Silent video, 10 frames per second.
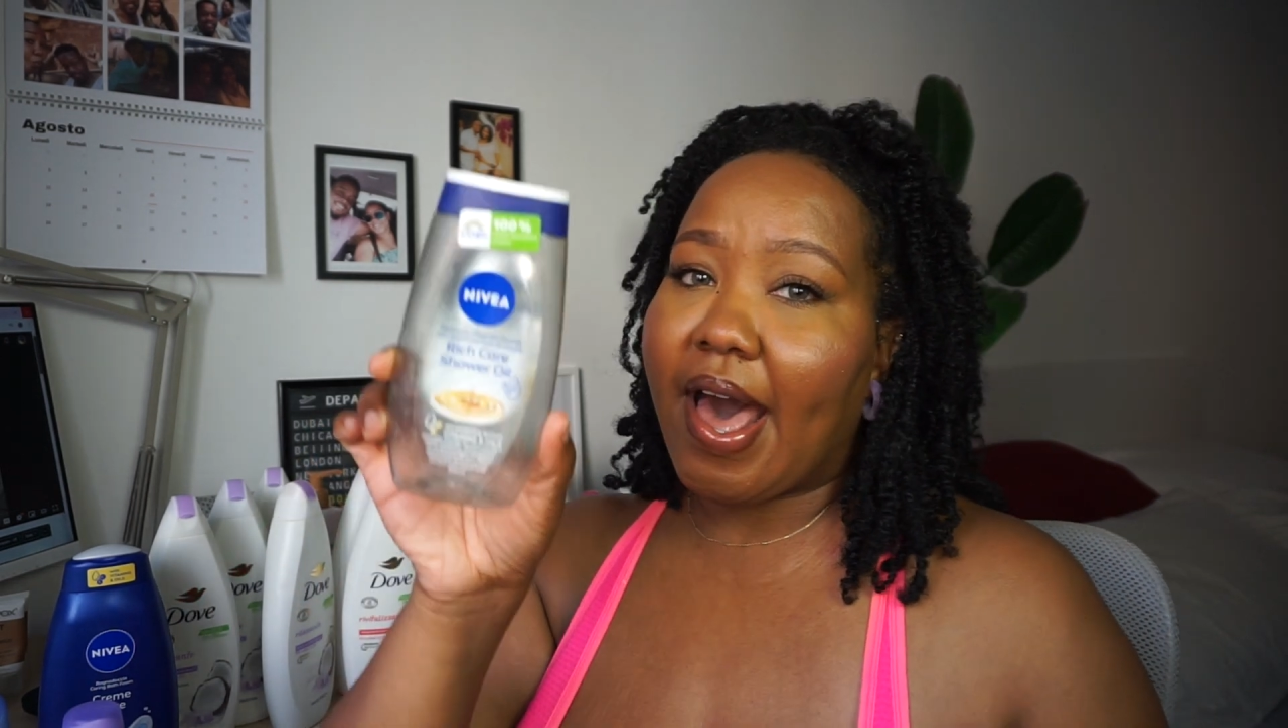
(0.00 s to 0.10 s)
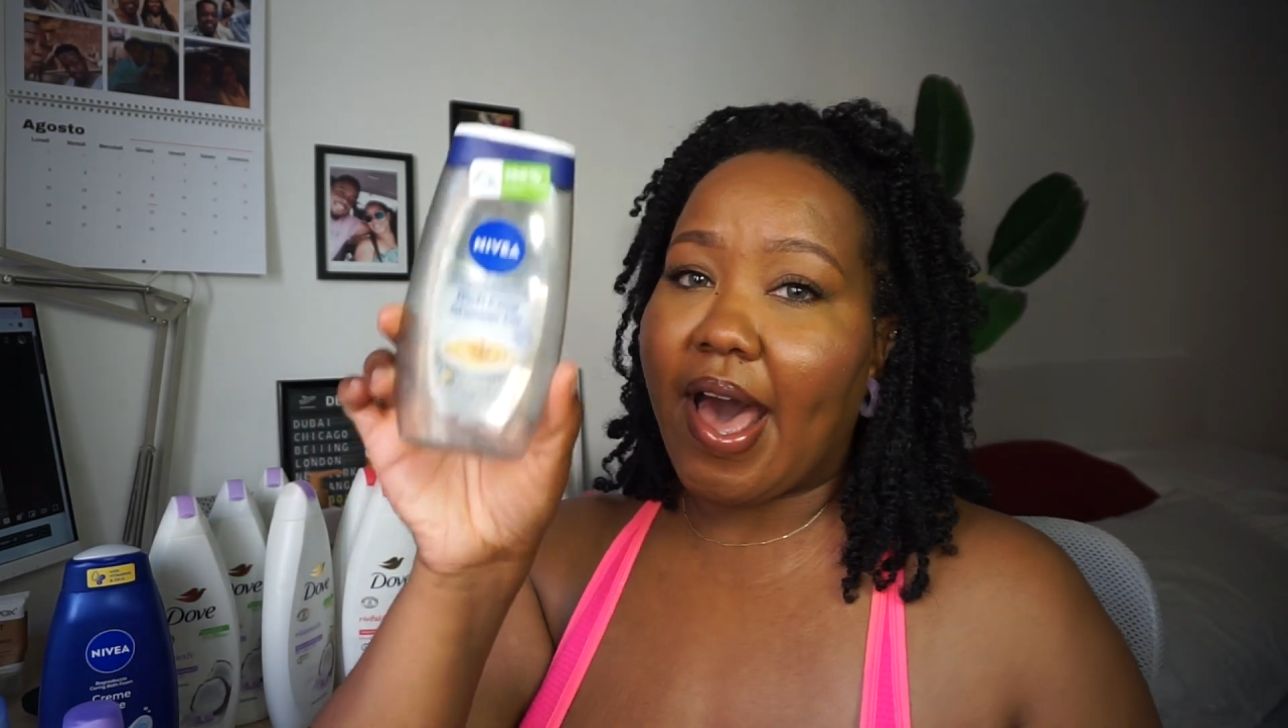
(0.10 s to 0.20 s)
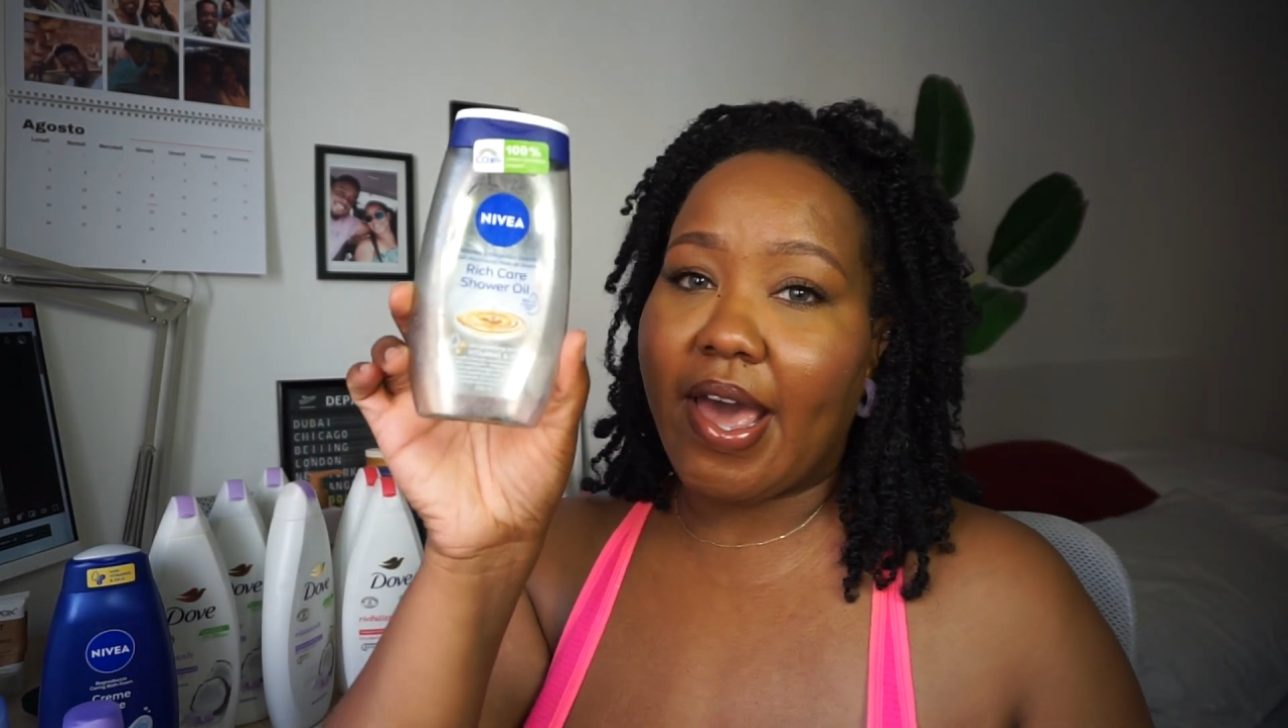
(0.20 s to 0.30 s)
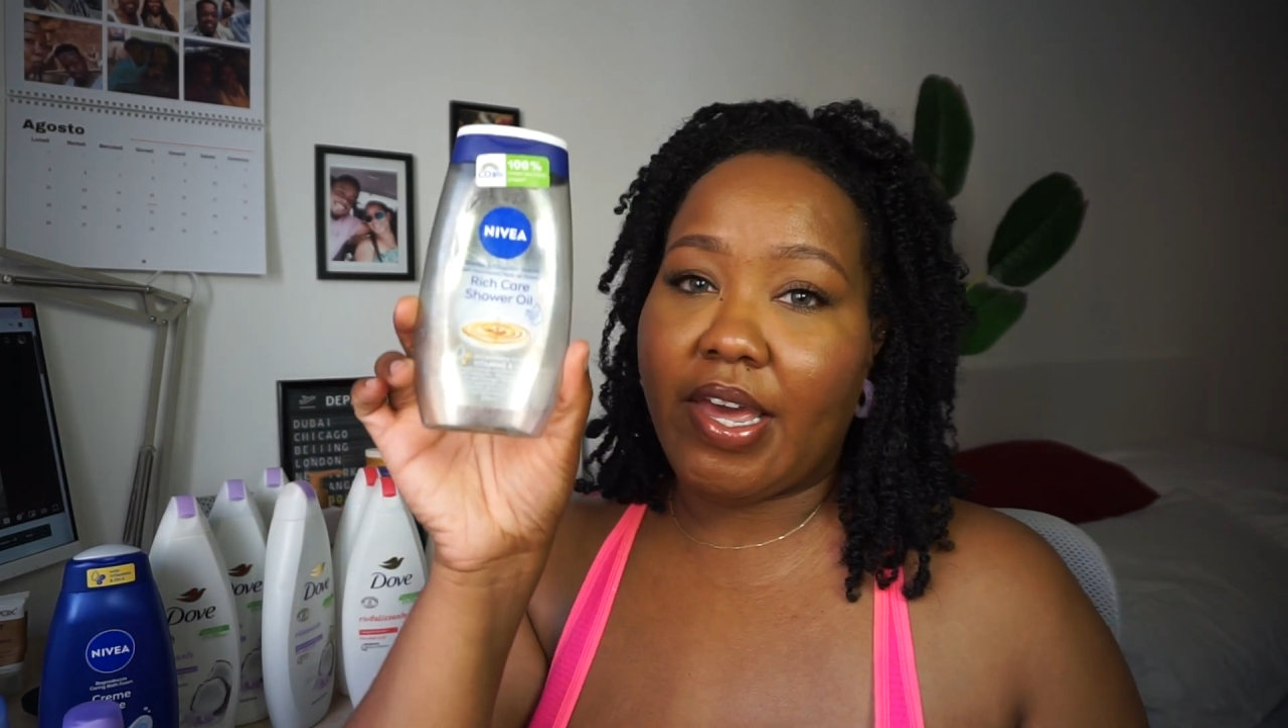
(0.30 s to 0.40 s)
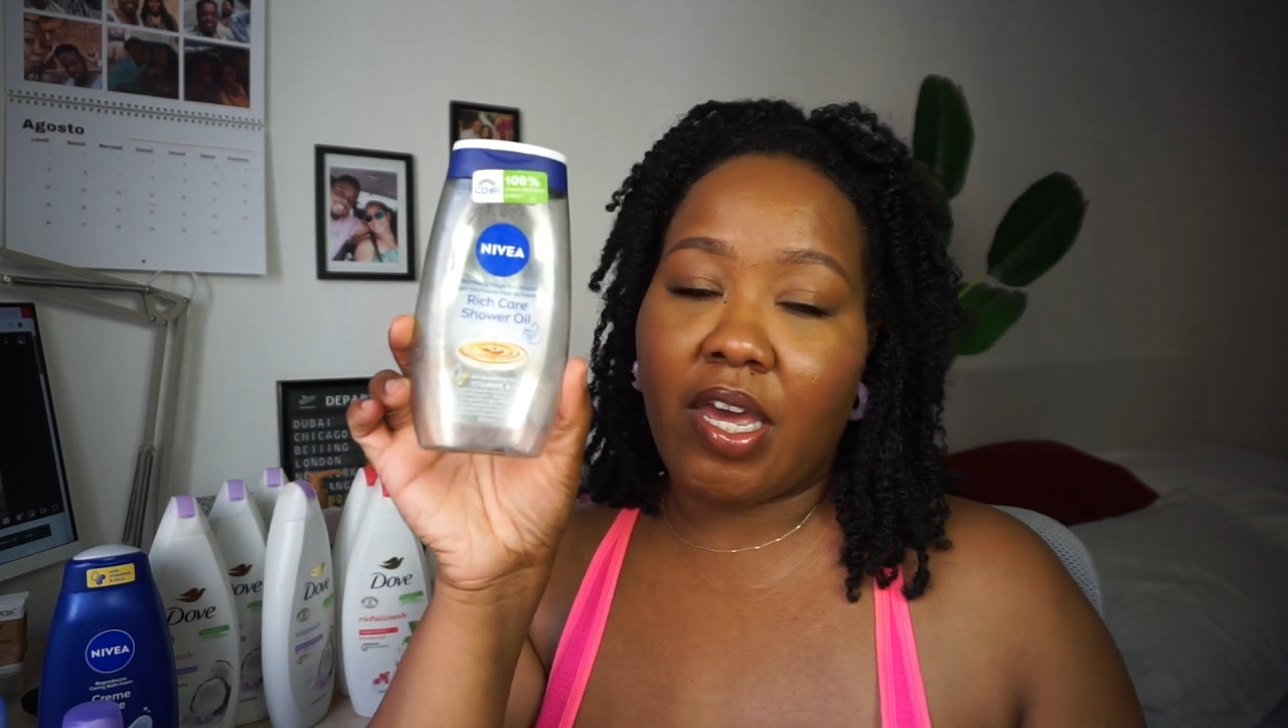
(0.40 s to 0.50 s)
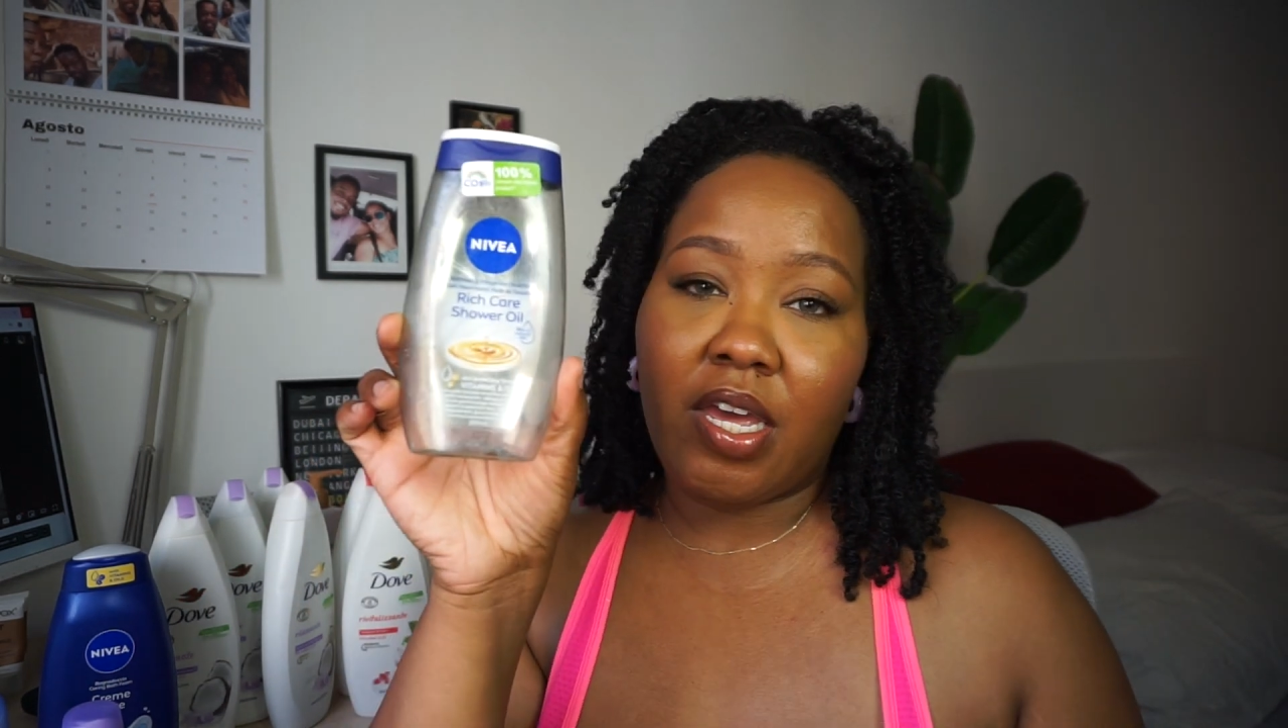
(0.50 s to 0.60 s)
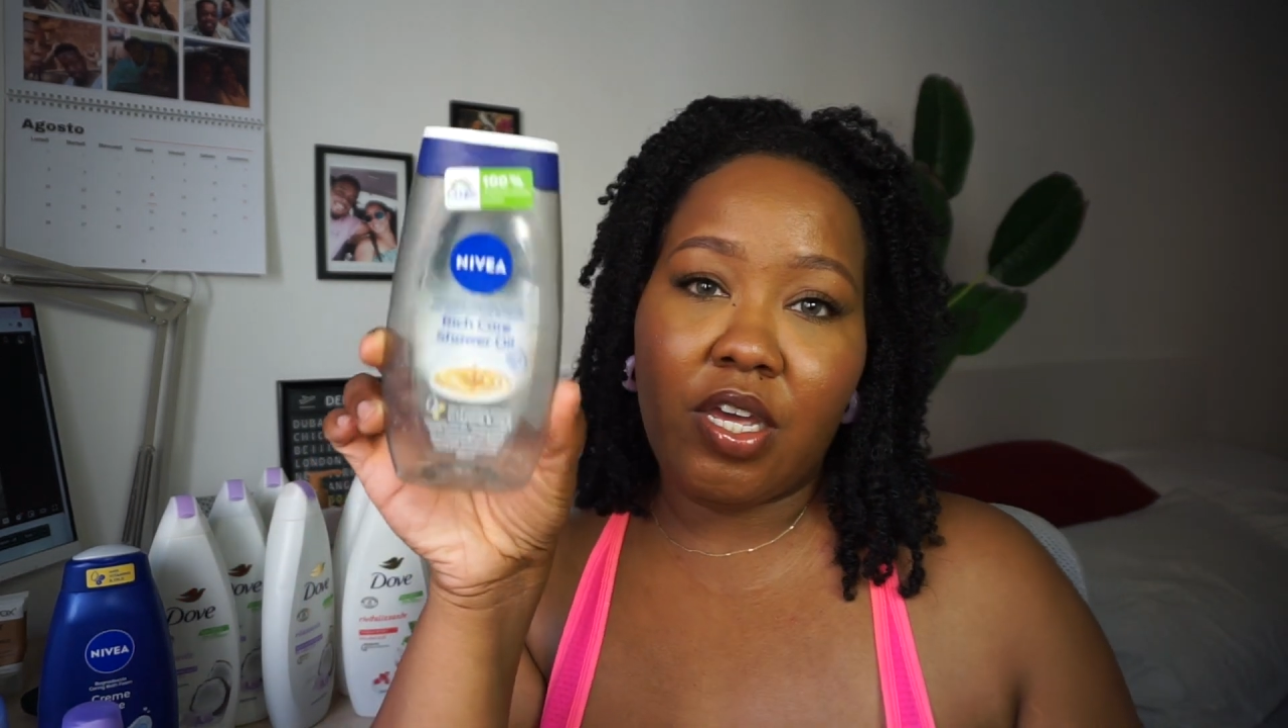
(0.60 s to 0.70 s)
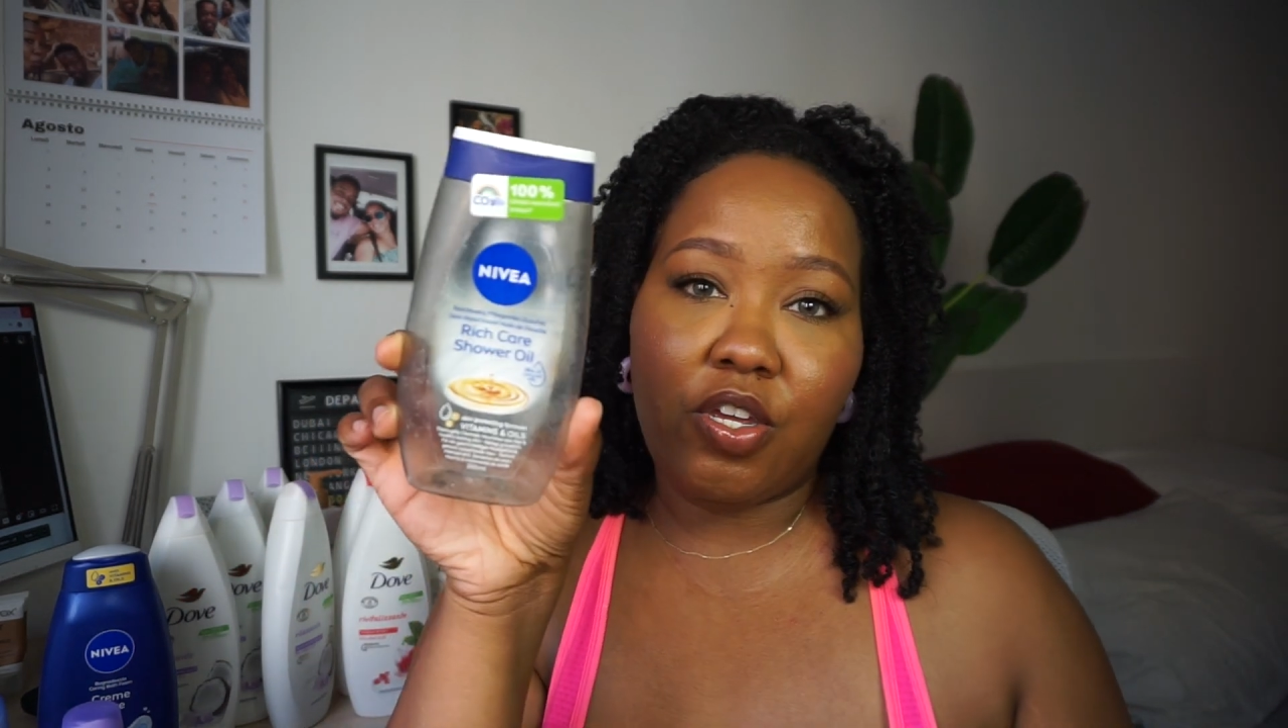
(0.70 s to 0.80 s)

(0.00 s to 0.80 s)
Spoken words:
I